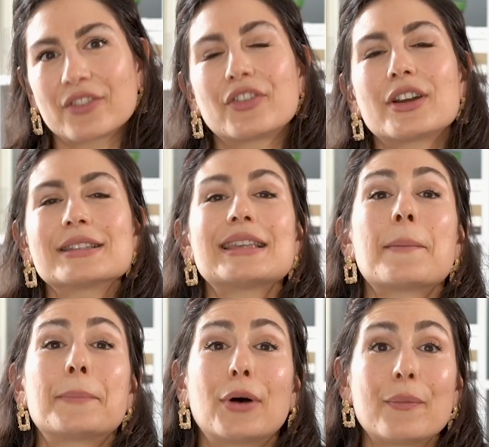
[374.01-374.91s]
For
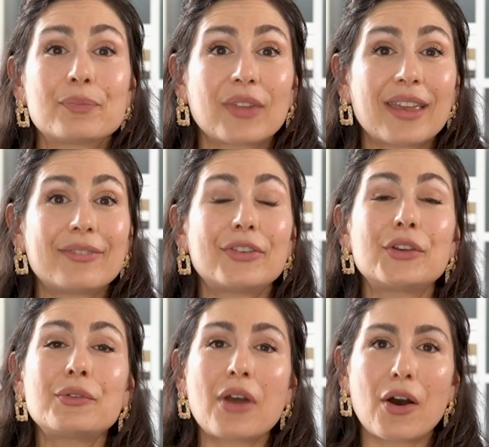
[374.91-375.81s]
example, if
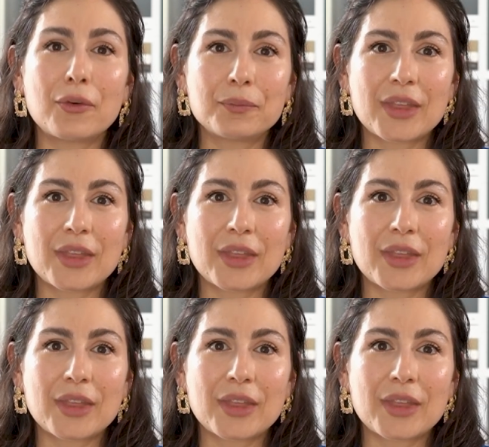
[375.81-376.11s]
you know